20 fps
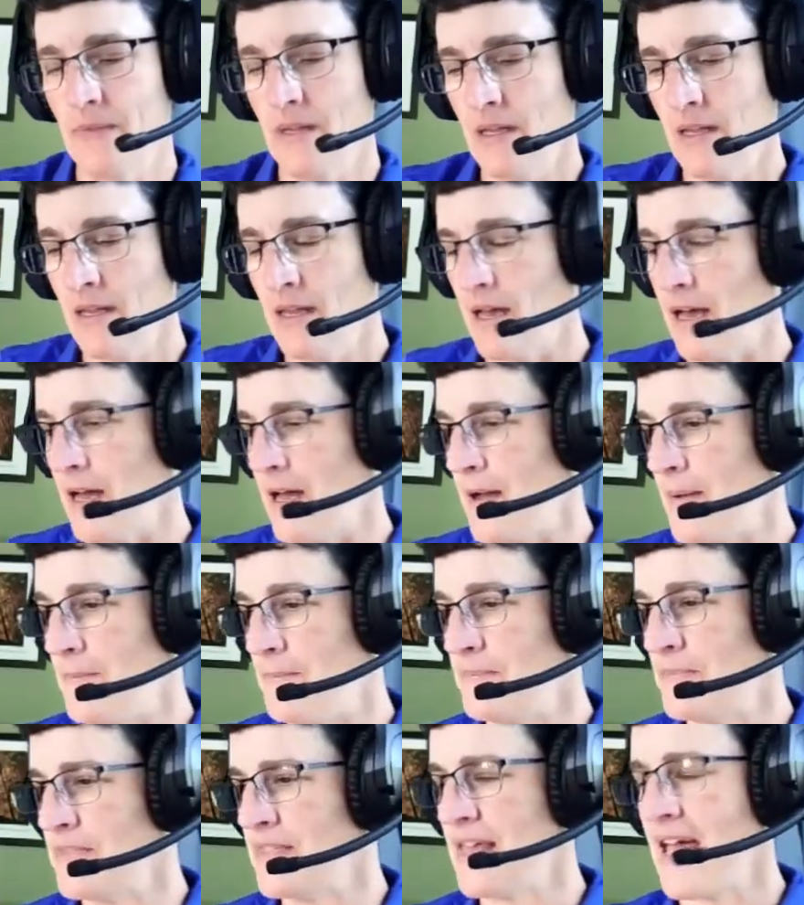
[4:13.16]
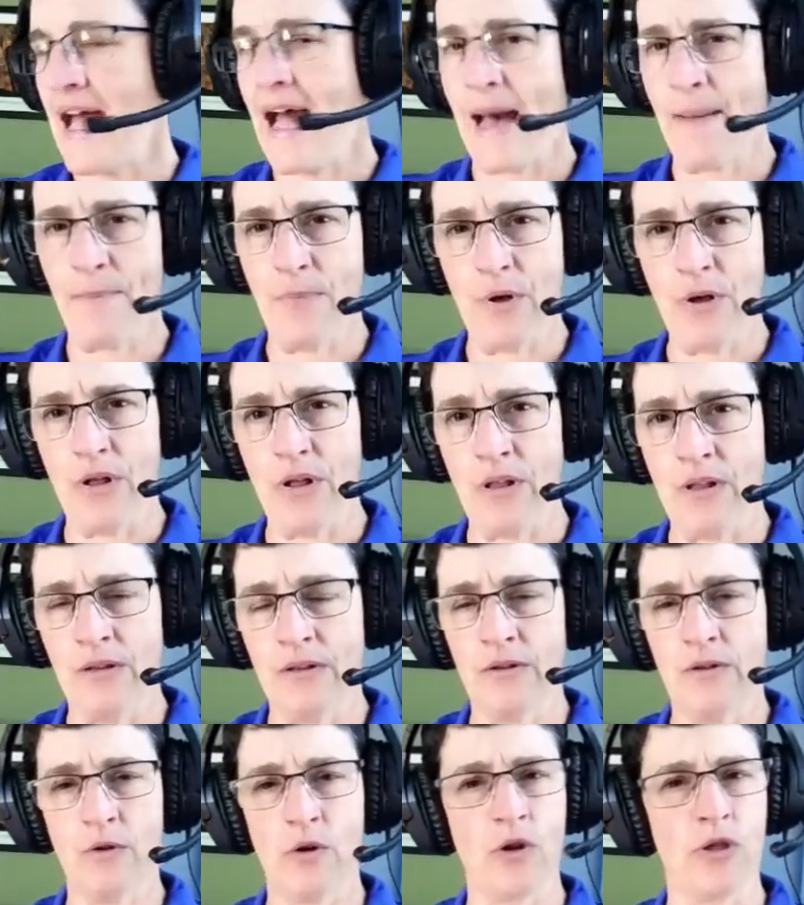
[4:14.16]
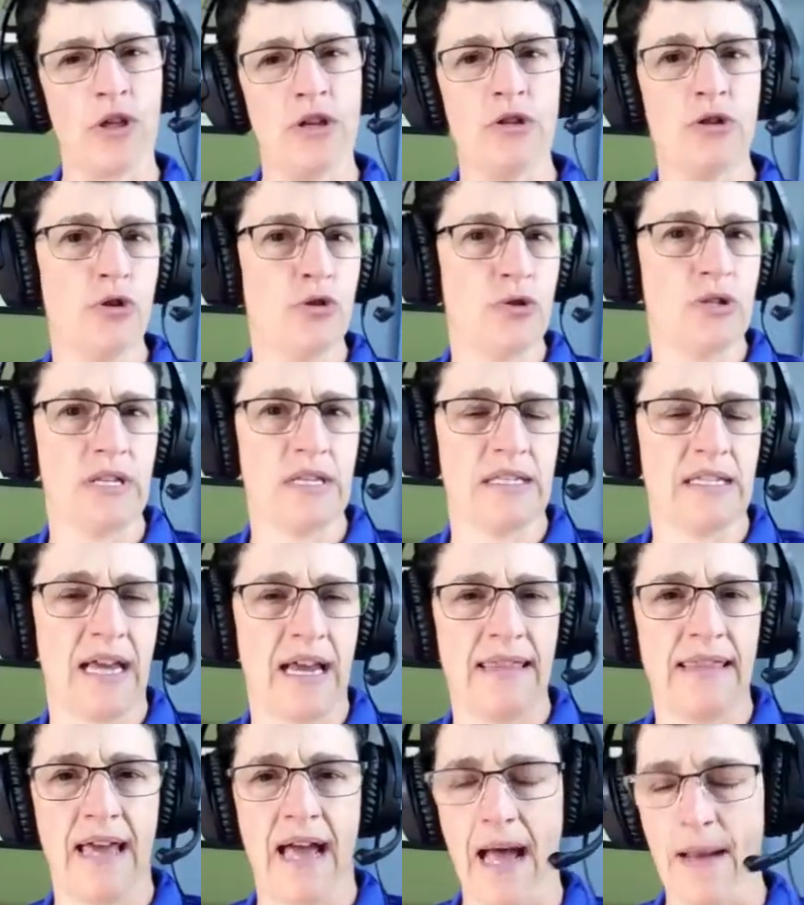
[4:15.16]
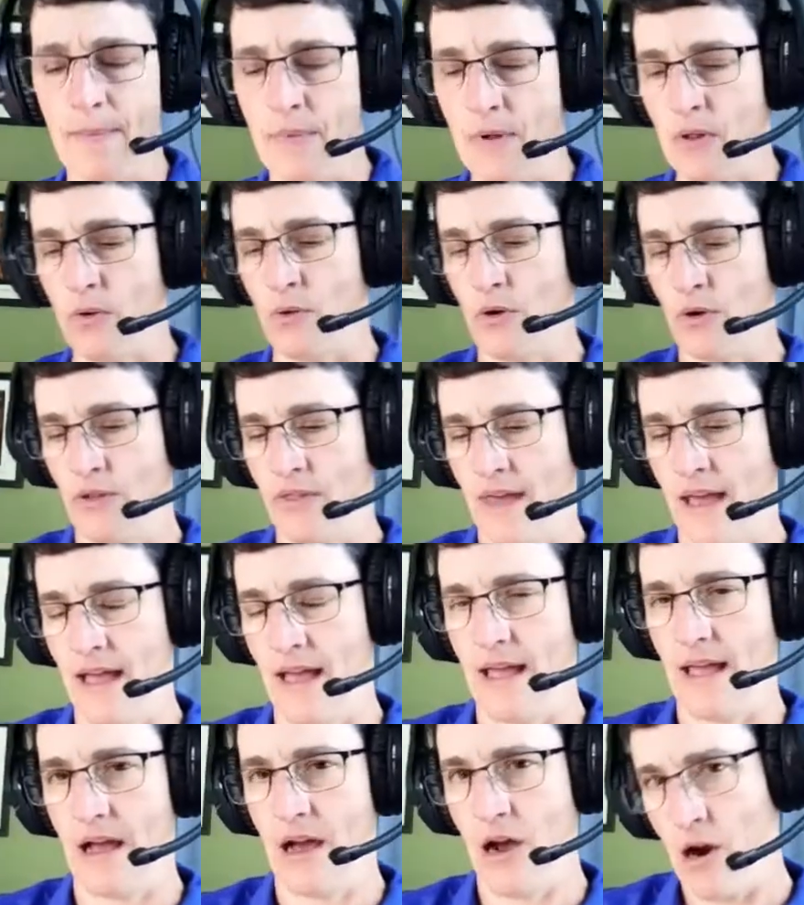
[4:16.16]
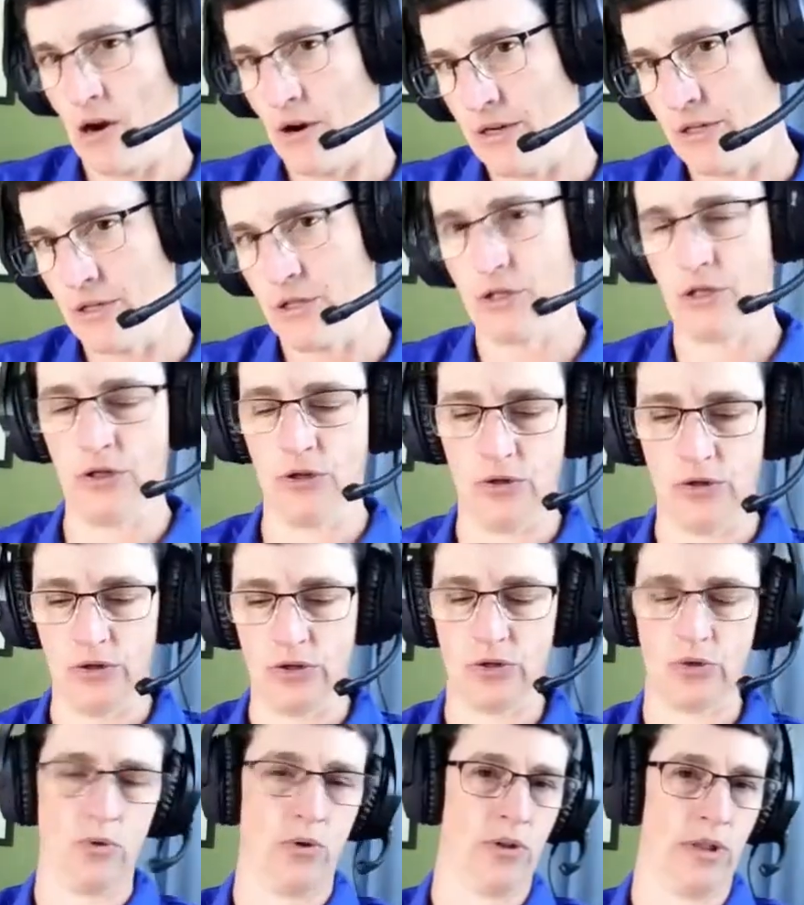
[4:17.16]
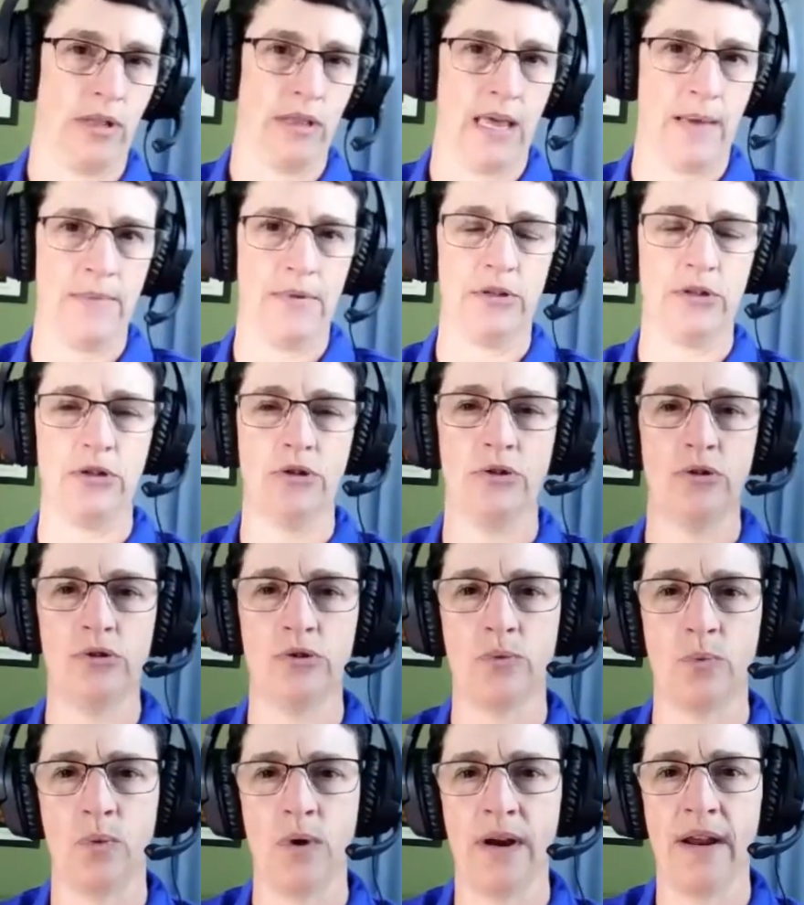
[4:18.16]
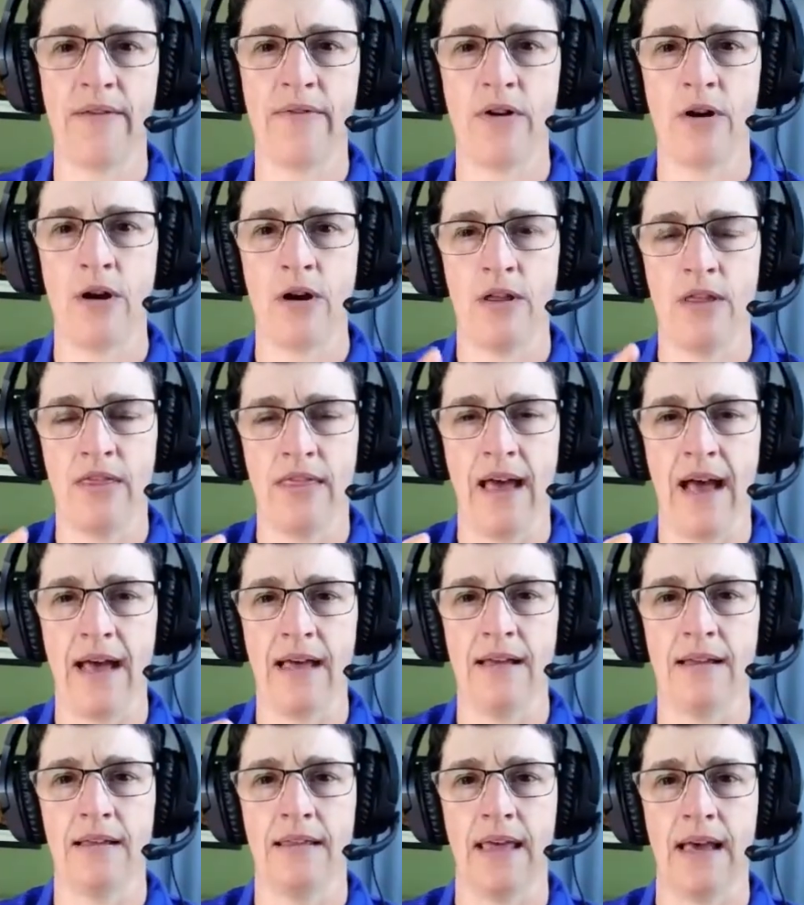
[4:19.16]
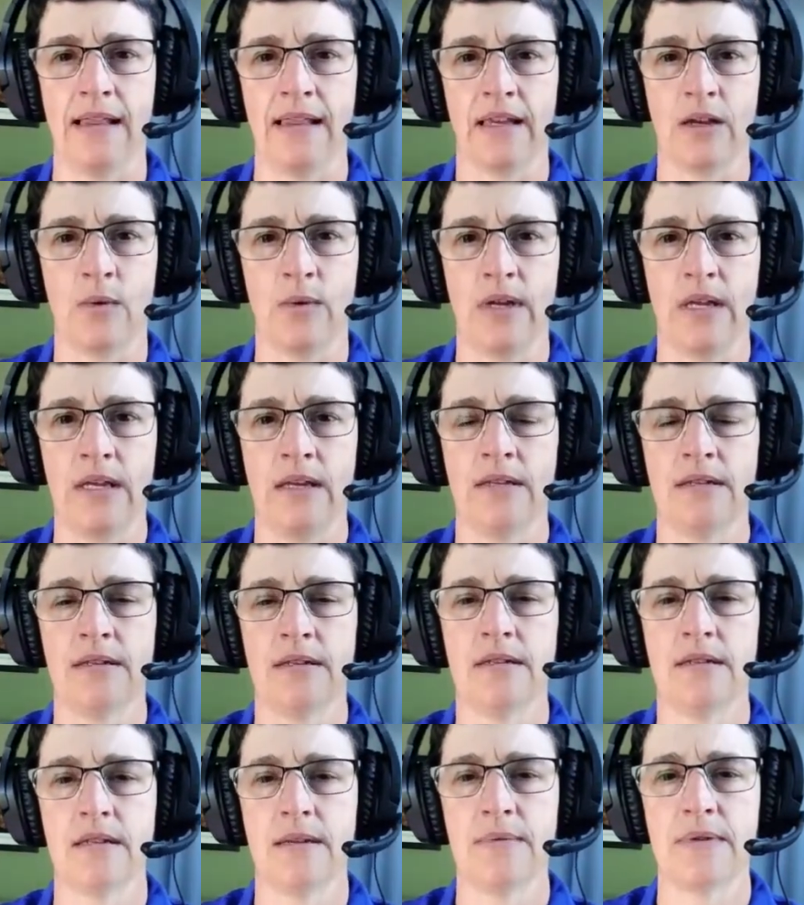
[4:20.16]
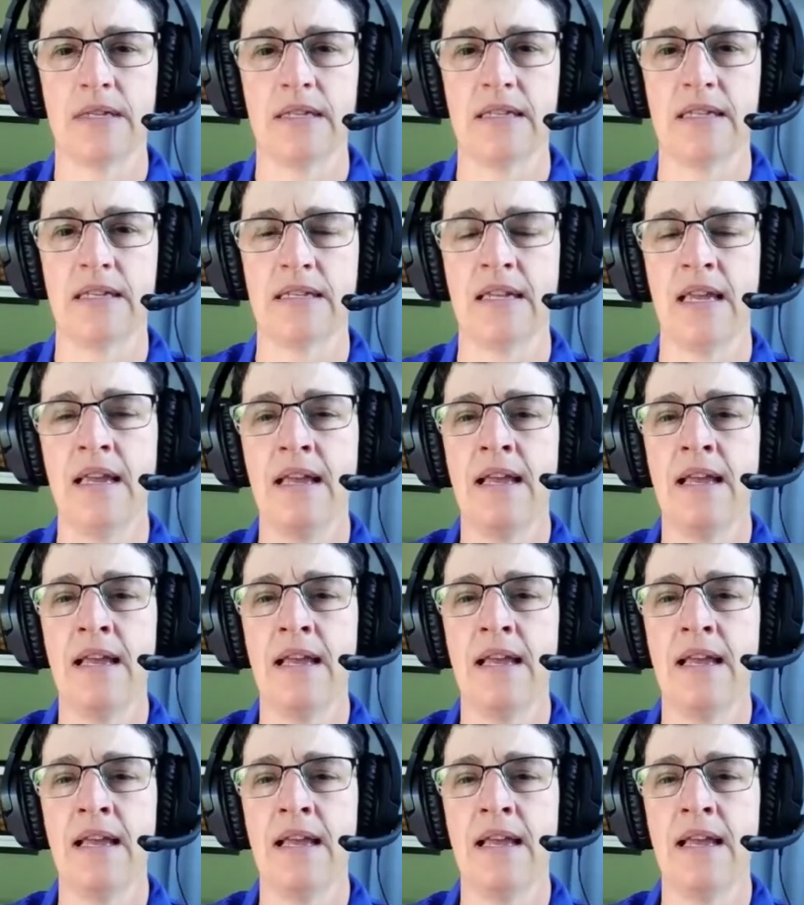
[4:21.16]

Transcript: The apple, or the juice inside the apple, or the orange juice or the lemon juice, whatever that liquidy substance is,